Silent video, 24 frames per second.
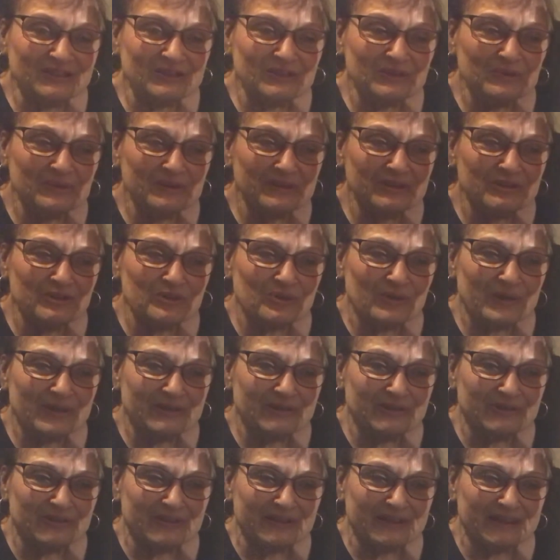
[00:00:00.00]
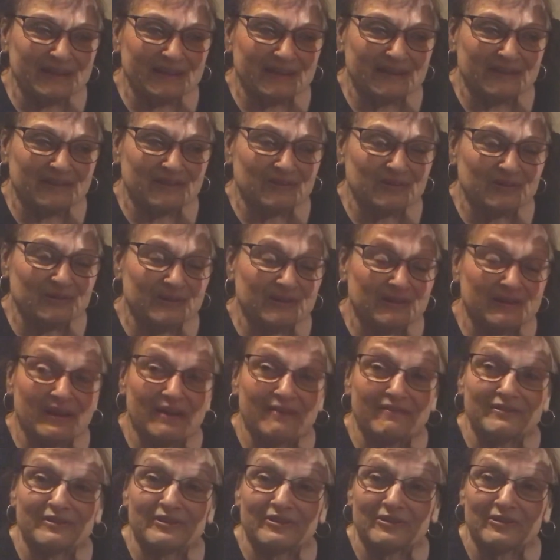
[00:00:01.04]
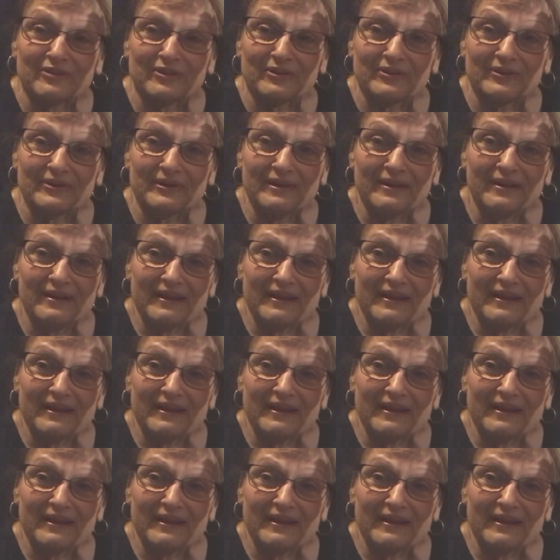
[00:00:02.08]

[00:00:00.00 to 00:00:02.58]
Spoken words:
enjoy learning and learn to love to learn.